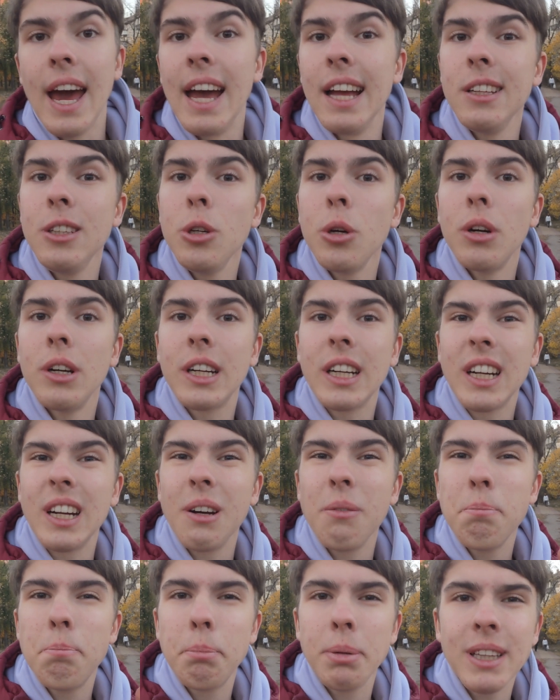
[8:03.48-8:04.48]
And you are
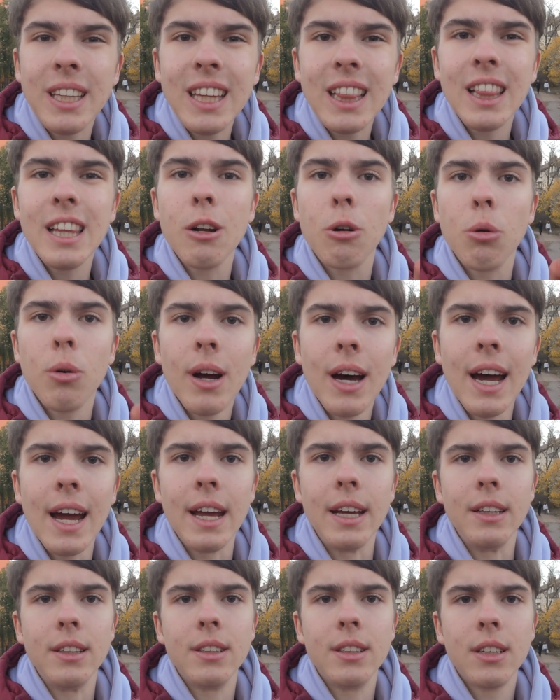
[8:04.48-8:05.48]
completely
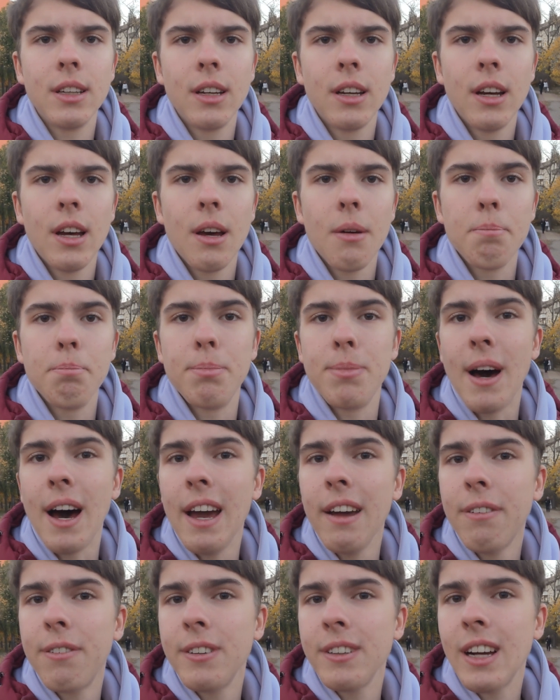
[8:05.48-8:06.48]
right.
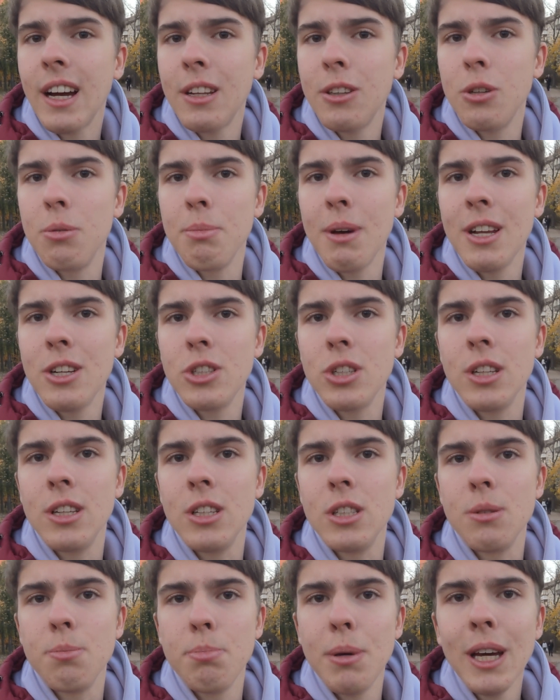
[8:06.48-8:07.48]
I forgot to mention
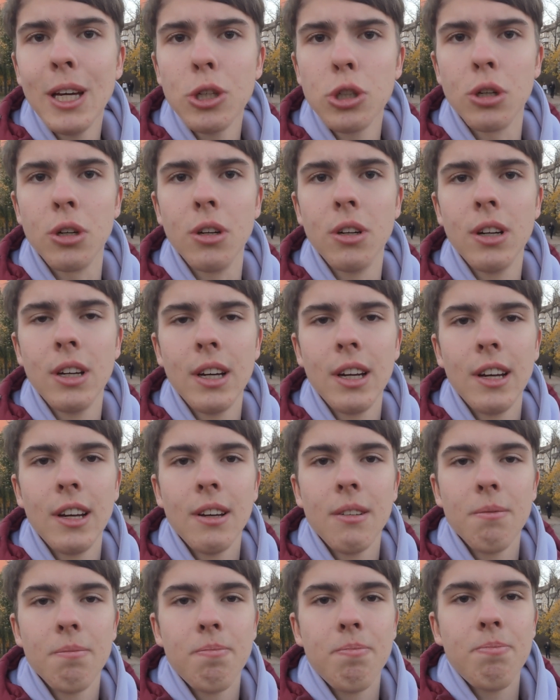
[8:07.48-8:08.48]
this picture
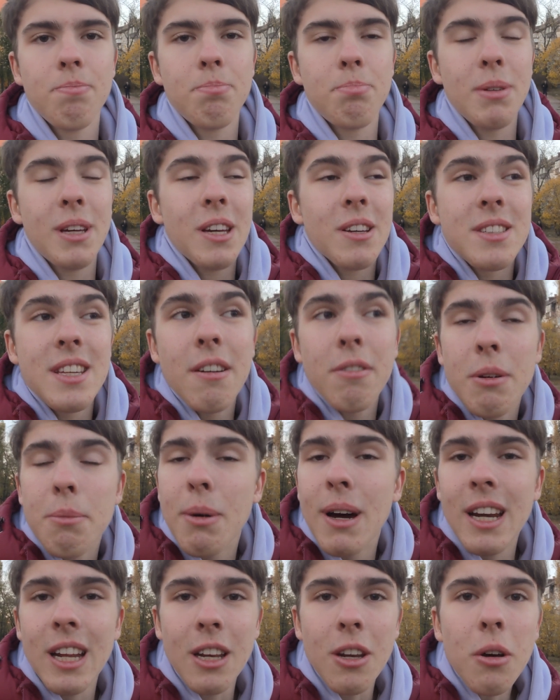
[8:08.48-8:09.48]
because
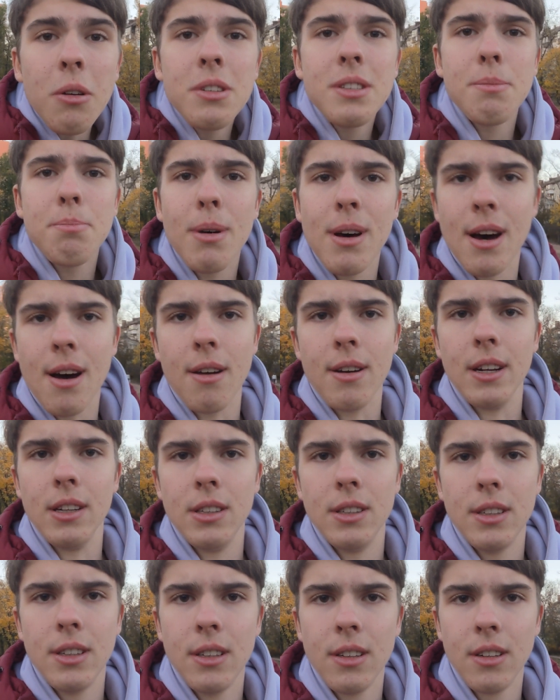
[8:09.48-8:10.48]
everybody knows about
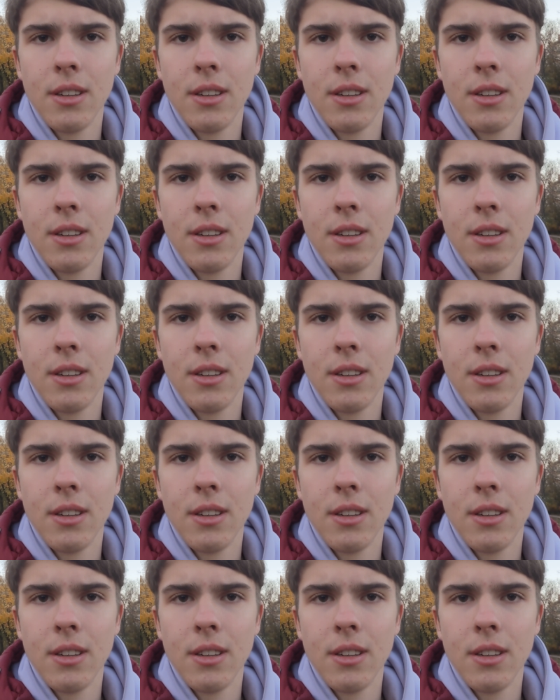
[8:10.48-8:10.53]
it.